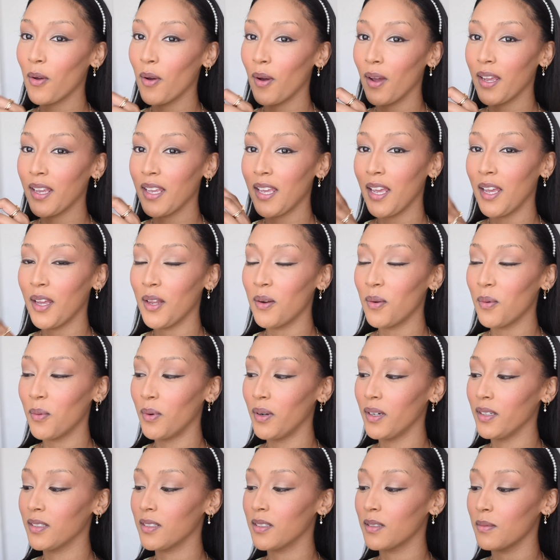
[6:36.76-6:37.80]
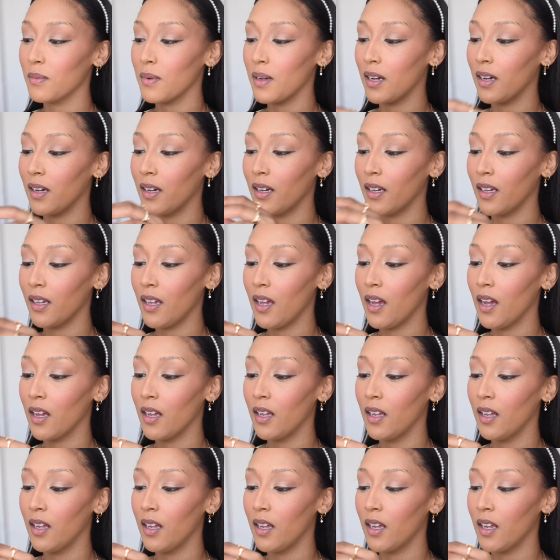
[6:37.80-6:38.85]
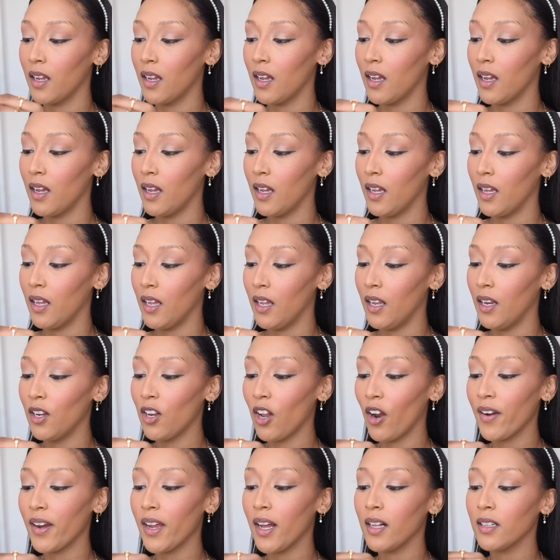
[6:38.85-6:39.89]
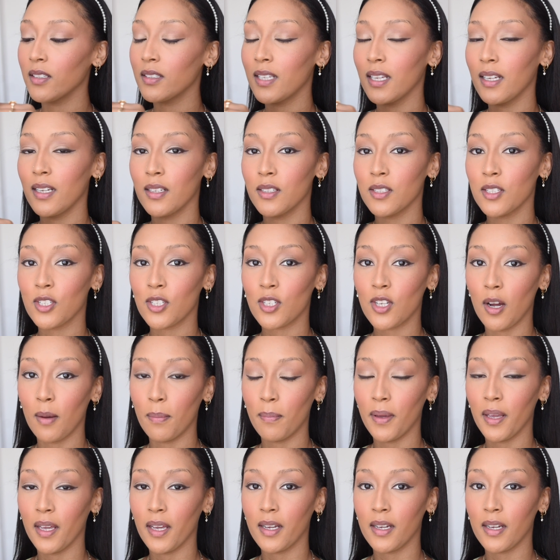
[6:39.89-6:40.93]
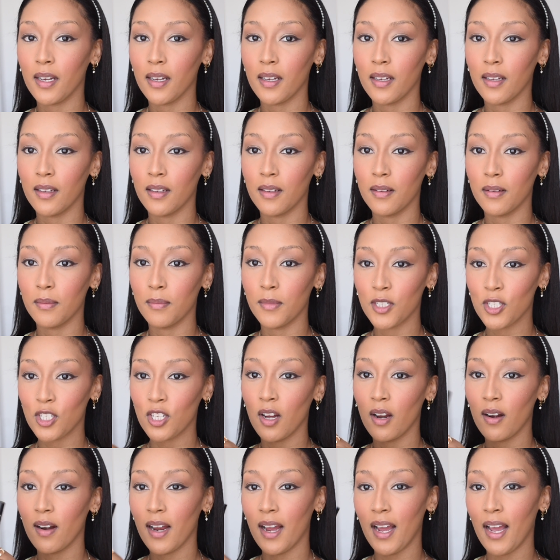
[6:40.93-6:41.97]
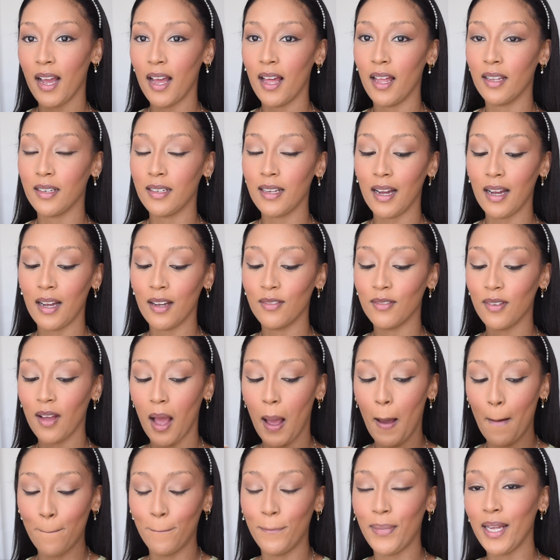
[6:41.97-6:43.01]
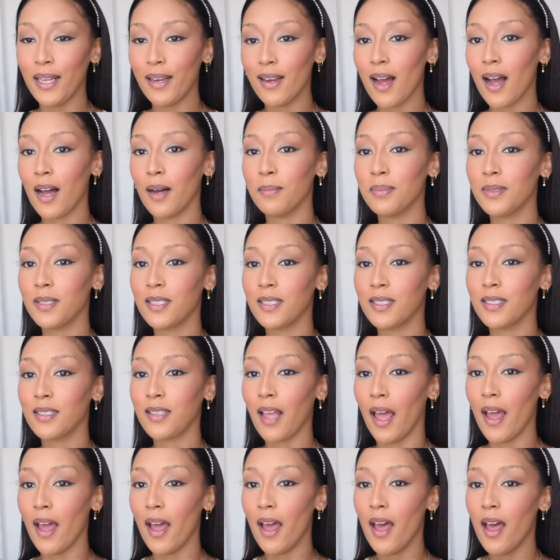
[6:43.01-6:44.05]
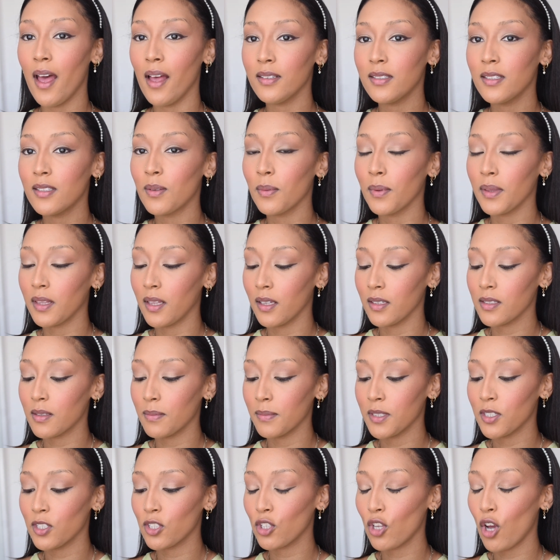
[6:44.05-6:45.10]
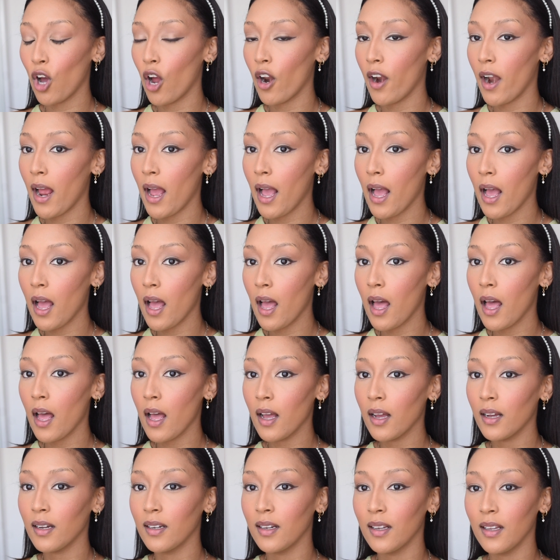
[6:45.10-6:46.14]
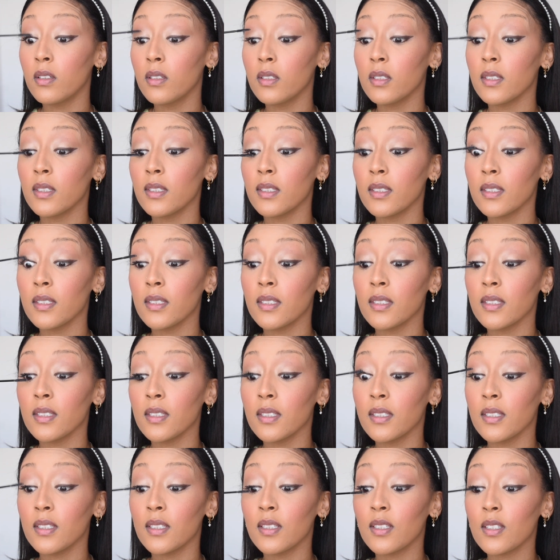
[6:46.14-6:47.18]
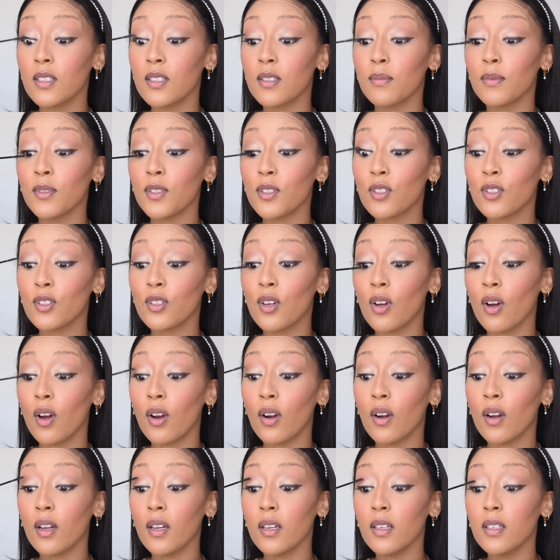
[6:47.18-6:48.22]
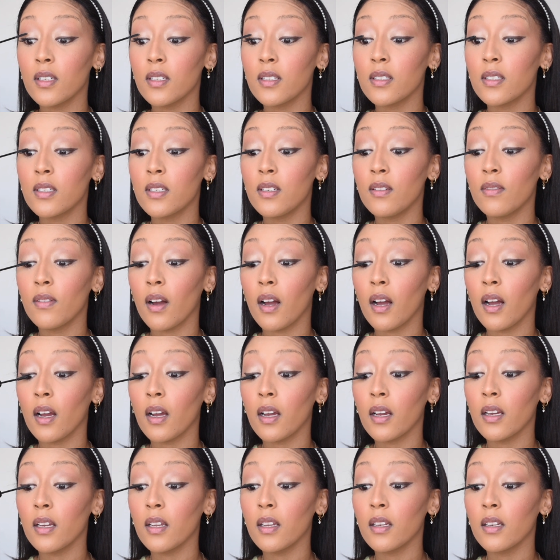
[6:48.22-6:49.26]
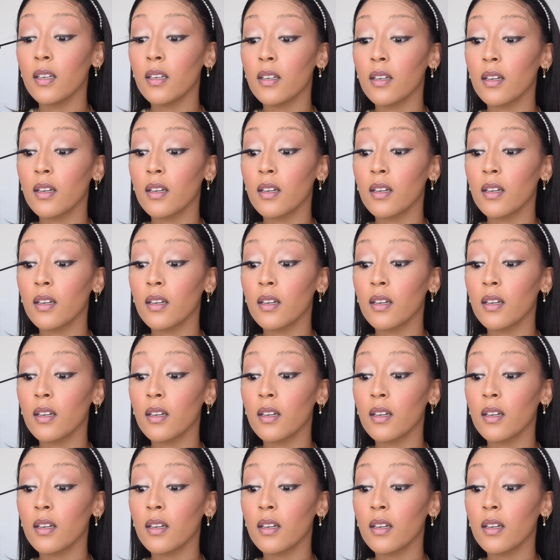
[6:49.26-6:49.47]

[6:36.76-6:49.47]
going in with my L'Oreal Telescopic mascara, and I've been obsessed with this mascara. This mascara is divine,